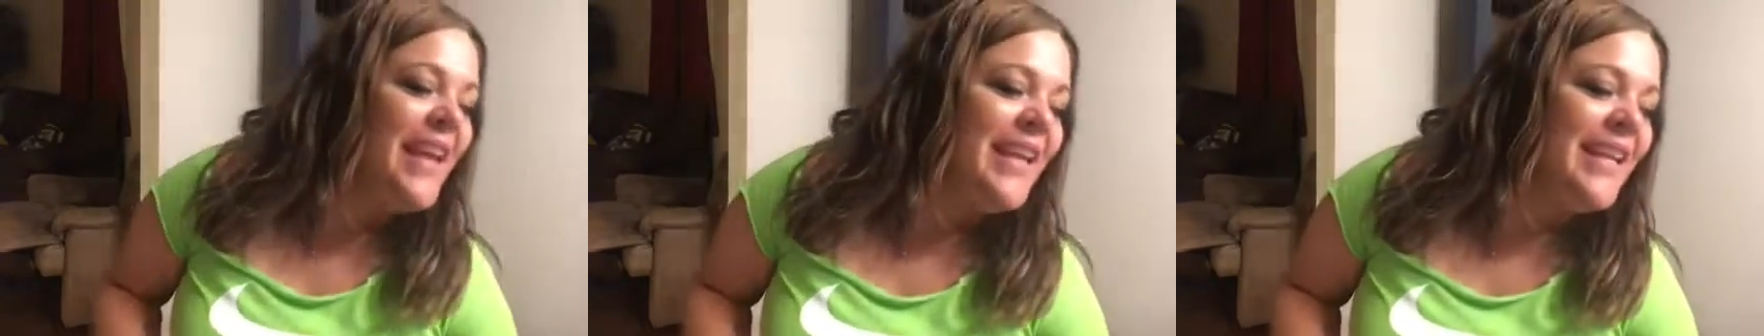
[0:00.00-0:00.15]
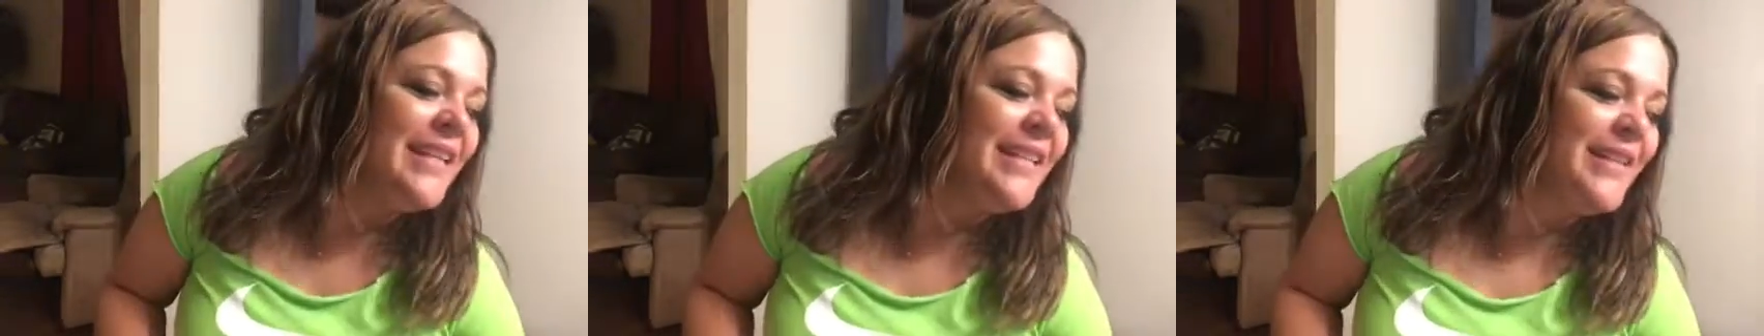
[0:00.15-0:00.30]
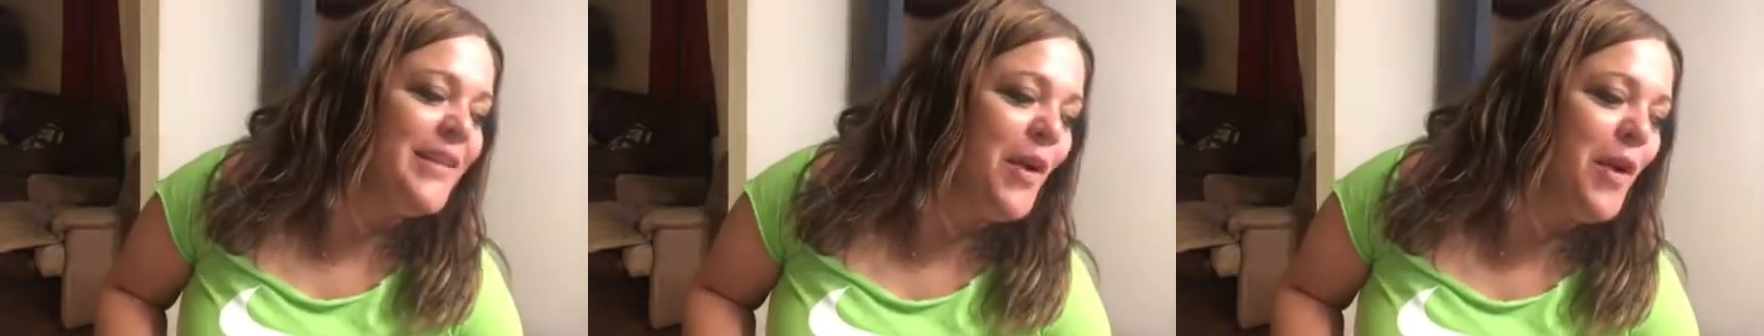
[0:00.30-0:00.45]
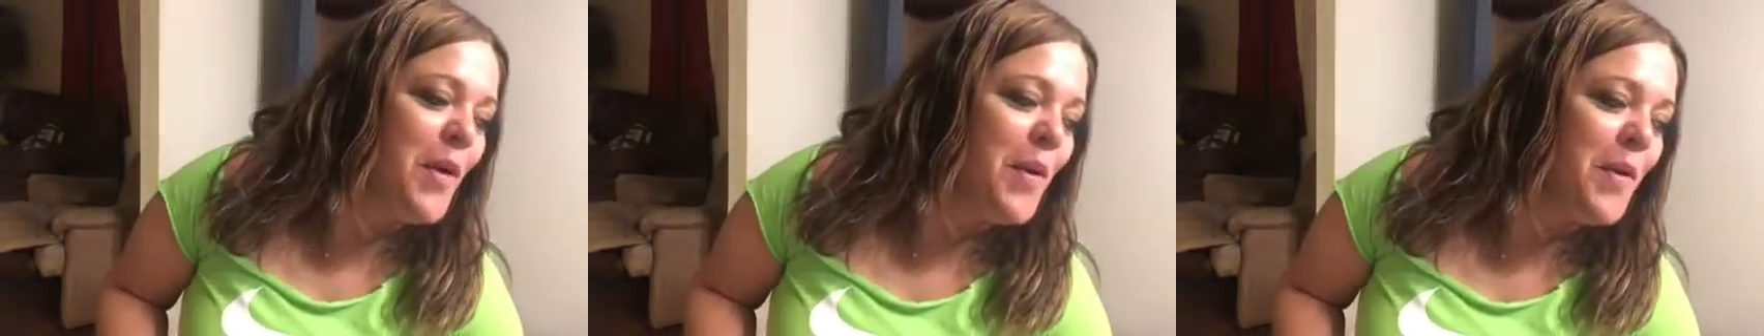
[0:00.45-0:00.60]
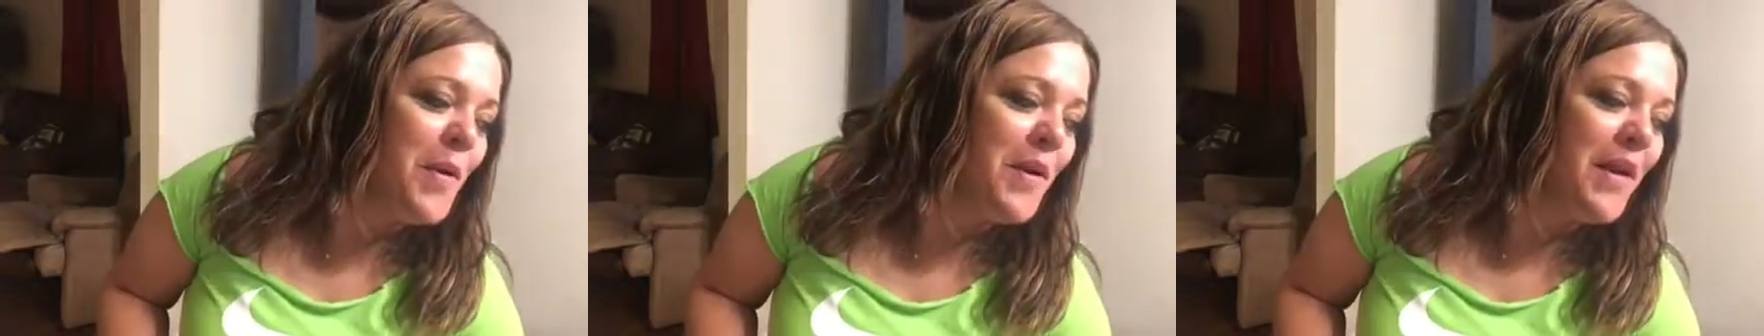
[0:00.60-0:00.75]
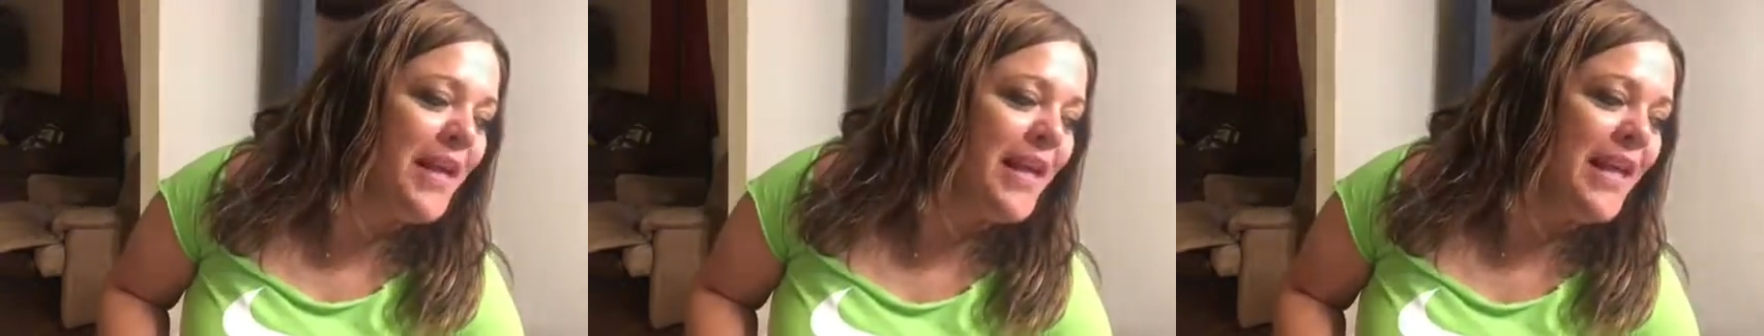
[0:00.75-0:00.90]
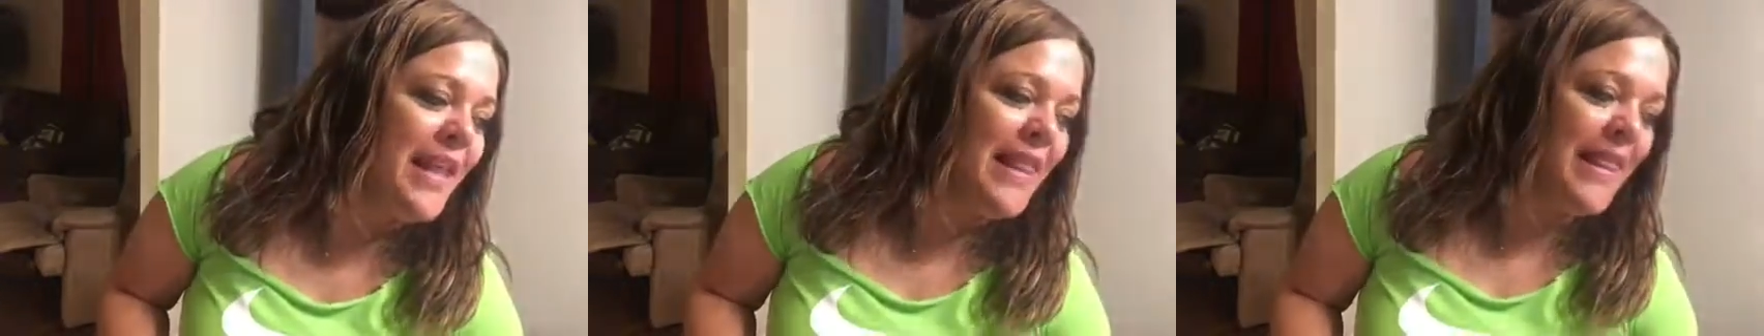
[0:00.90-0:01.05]

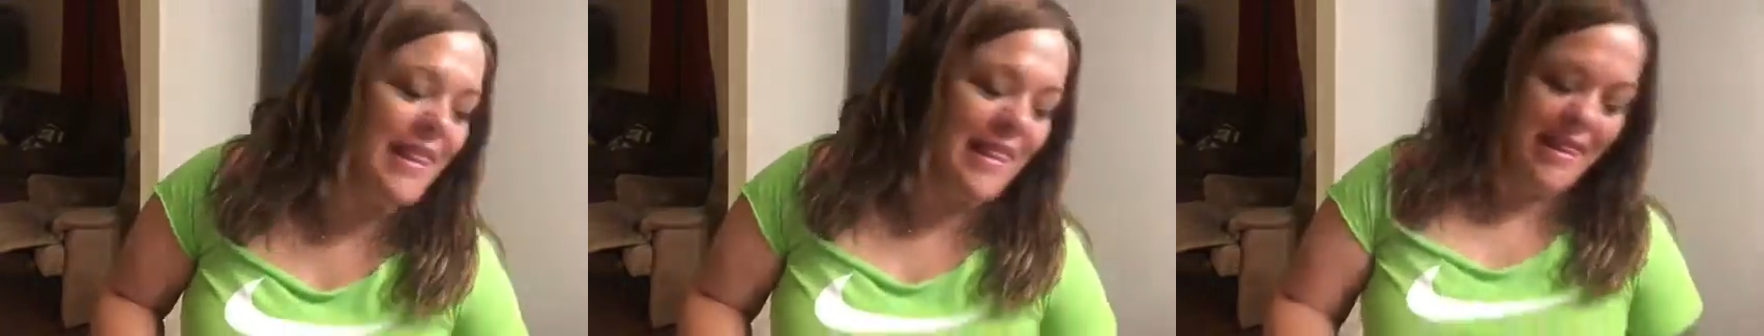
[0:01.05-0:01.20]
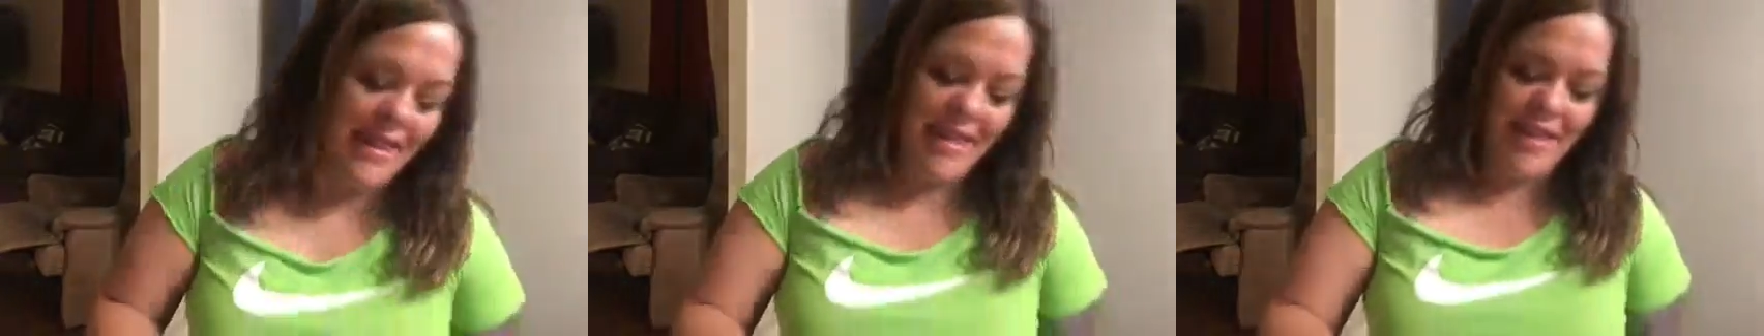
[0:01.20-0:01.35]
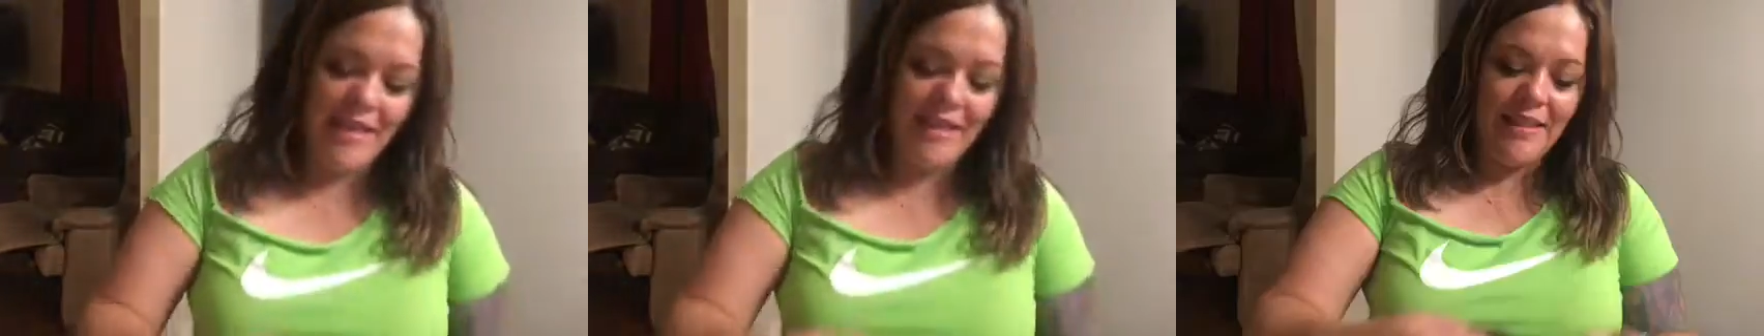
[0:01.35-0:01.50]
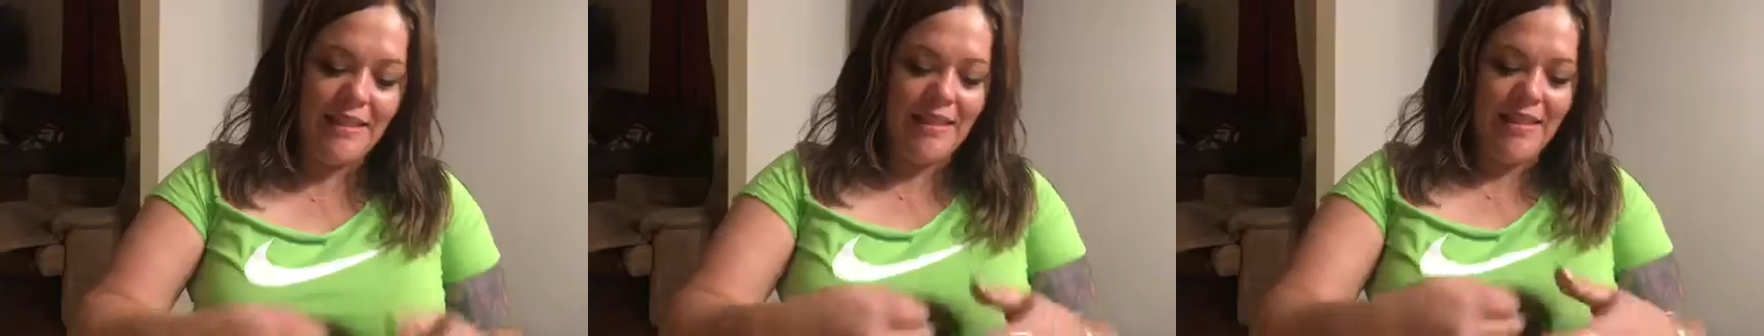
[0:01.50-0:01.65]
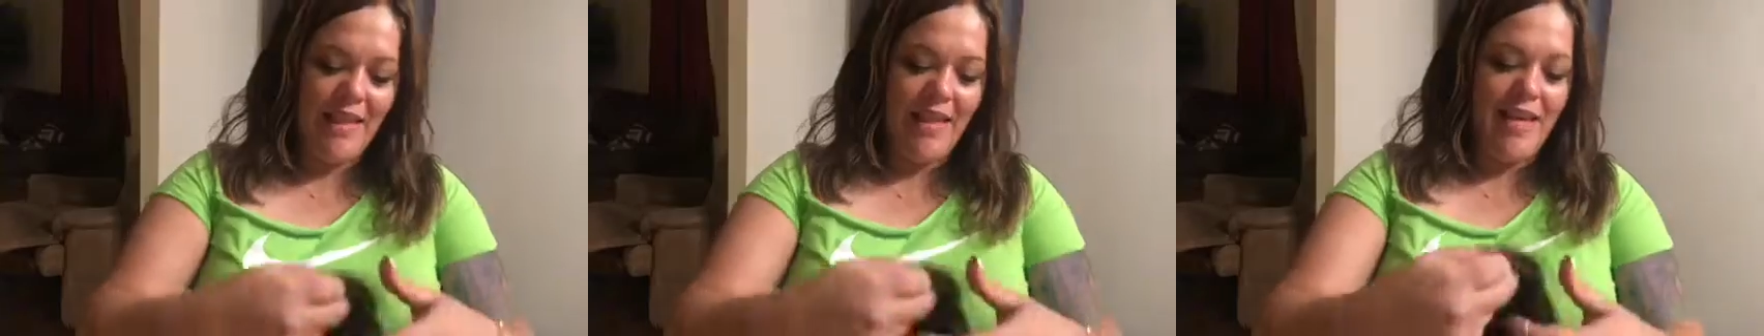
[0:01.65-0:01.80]
So this